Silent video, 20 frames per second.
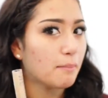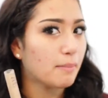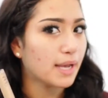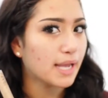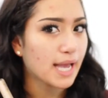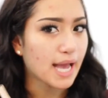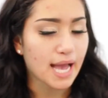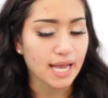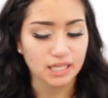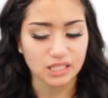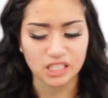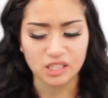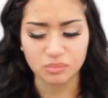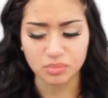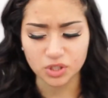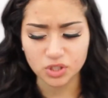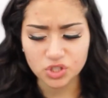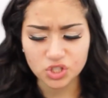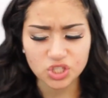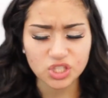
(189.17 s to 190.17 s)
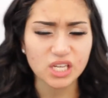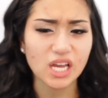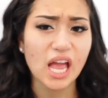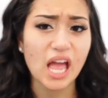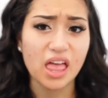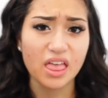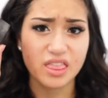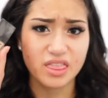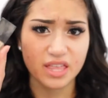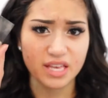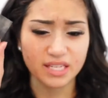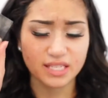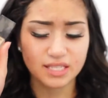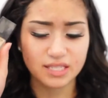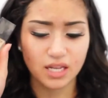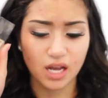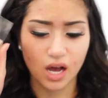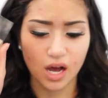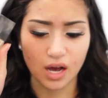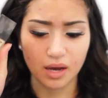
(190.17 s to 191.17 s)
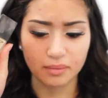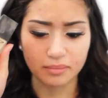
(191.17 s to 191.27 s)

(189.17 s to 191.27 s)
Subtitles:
my acne, but usually this